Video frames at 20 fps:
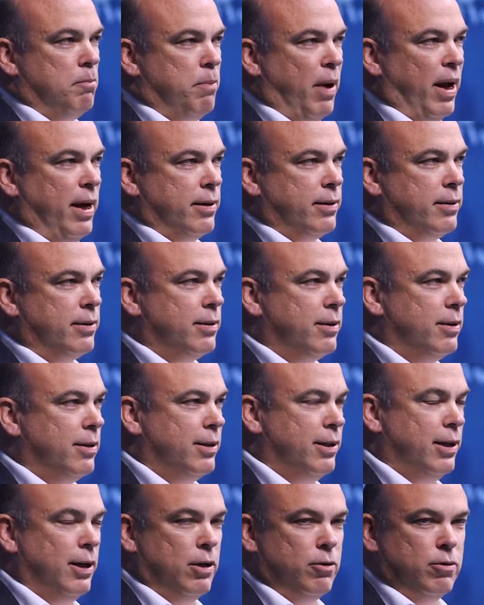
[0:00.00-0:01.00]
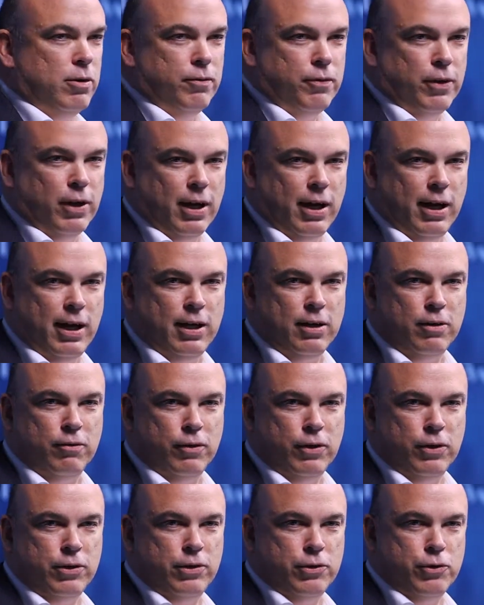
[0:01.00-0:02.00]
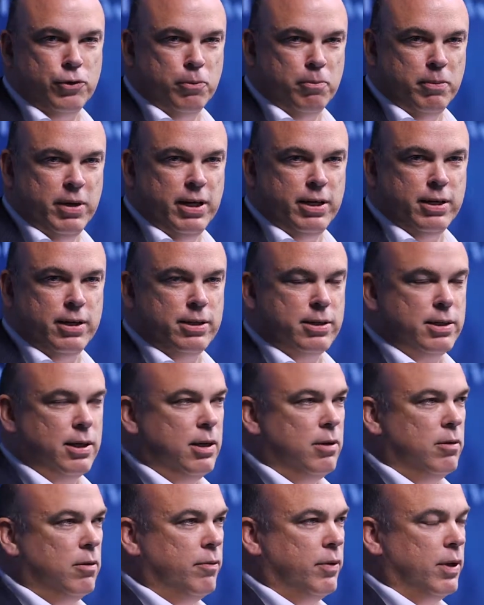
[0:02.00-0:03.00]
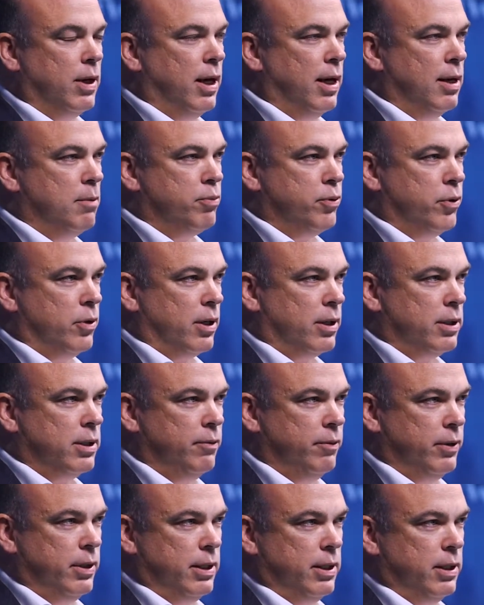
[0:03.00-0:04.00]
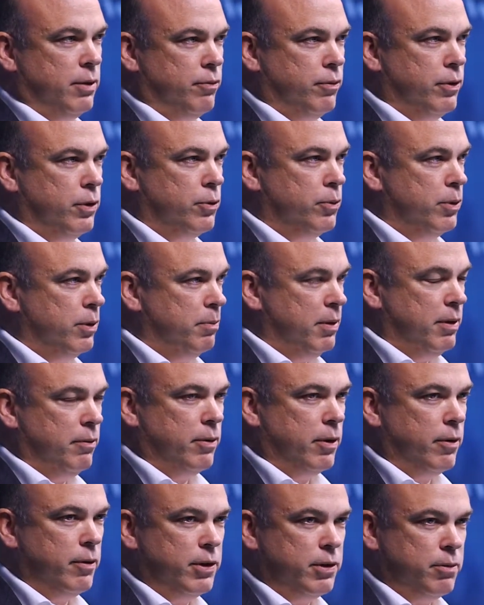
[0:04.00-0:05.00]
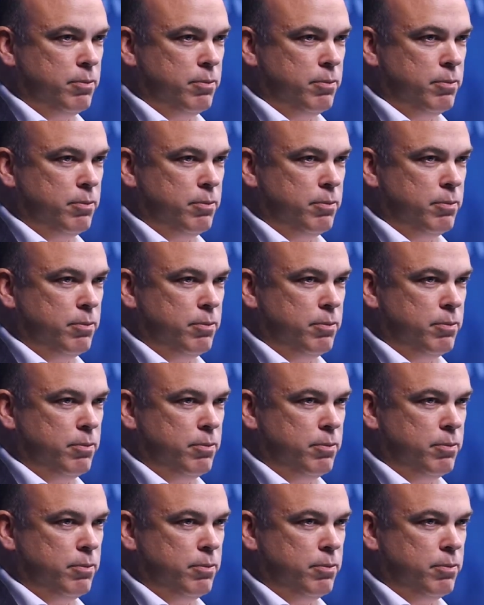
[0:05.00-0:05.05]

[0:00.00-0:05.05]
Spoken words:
best tiller of the land versus your median tiller of the land, productivity difference would have been very